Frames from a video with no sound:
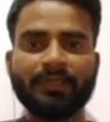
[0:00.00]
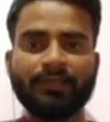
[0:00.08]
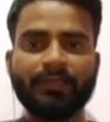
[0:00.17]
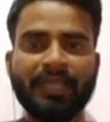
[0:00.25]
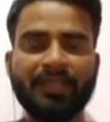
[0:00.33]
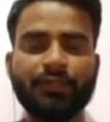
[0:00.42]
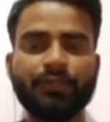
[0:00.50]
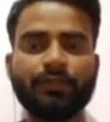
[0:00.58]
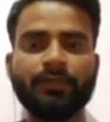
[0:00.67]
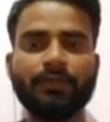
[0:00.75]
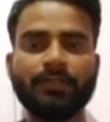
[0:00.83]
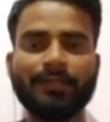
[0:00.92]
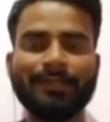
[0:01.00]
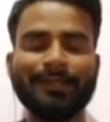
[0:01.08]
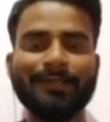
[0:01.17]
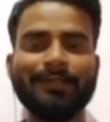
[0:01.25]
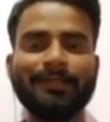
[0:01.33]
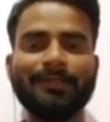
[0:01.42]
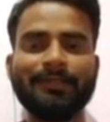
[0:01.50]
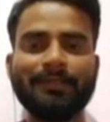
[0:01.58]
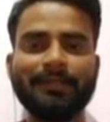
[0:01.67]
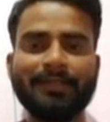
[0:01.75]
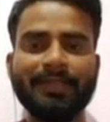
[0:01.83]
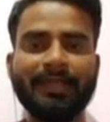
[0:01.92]
texture, color,
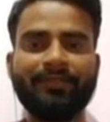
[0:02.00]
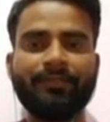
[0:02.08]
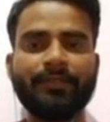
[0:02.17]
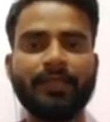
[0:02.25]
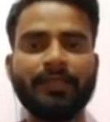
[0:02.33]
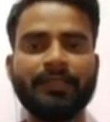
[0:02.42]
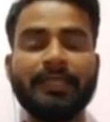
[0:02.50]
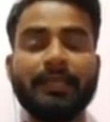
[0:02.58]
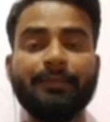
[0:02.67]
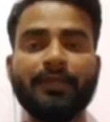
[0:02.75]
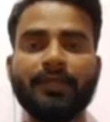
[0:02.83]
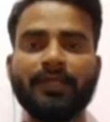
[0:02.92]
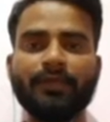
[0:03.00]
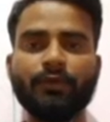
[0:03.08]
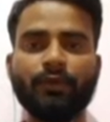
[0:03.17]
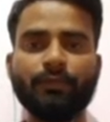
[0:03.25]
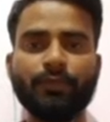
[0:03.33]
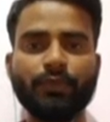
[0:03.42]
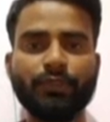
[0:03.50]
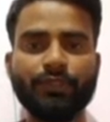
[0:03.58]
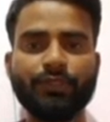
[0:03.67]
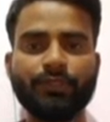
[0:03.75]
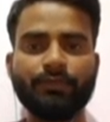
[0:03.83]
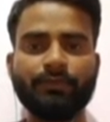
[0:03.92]
depth and chemical
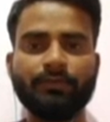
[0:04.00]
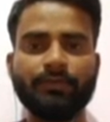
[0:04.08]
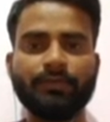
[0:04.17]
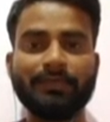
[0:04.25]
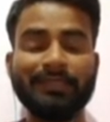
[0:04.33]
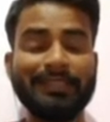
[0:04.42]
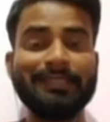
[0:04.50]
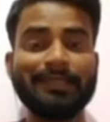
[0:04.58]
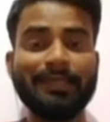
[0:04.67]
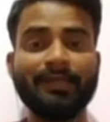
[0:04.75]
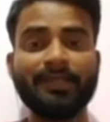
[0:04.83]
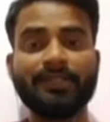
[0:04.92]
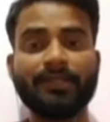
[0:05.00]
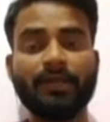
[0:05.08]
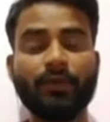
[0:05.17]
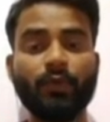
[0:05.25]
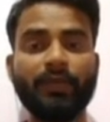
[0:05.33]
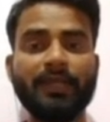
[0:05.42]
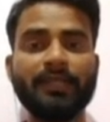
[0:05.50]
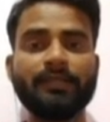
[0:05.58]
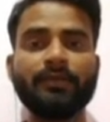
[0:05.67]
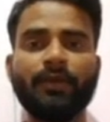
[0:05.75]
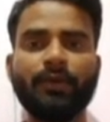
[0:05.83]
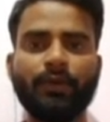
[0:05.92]
composition. These layers are known as
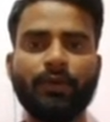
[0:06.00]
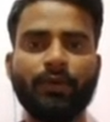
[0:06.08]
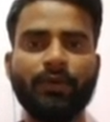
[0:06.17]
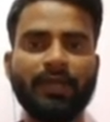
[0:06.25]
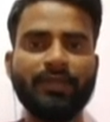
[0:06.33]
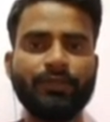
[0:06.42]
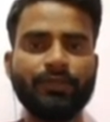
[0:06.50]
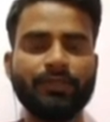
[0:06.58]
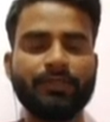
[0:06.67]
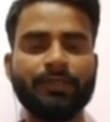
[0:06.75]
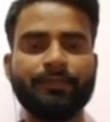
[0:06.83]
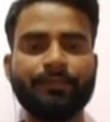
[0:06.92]
horizons.